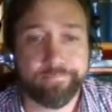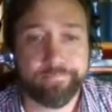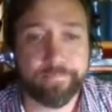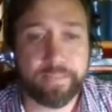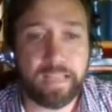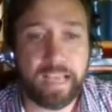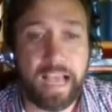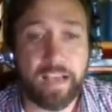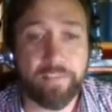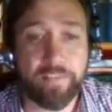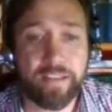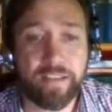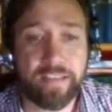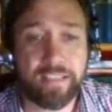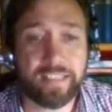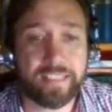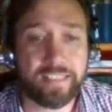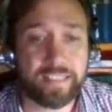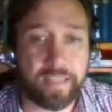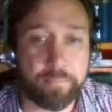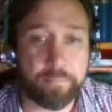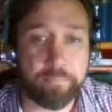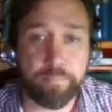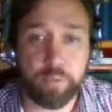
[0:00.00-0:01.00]
having
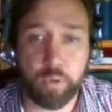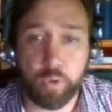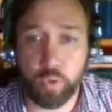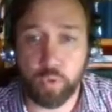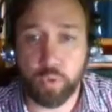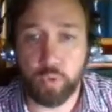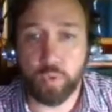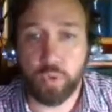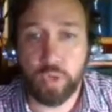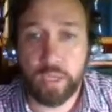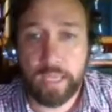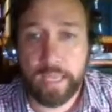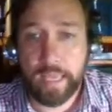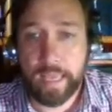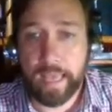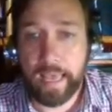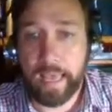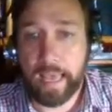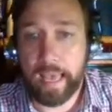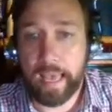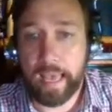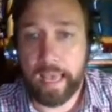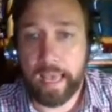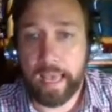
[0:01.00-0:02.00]
simple, what
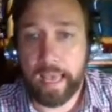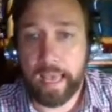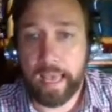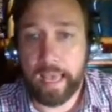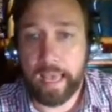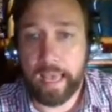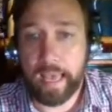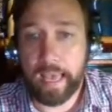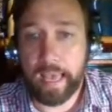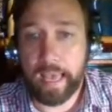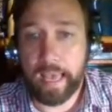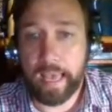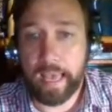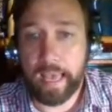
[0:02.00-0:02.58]
am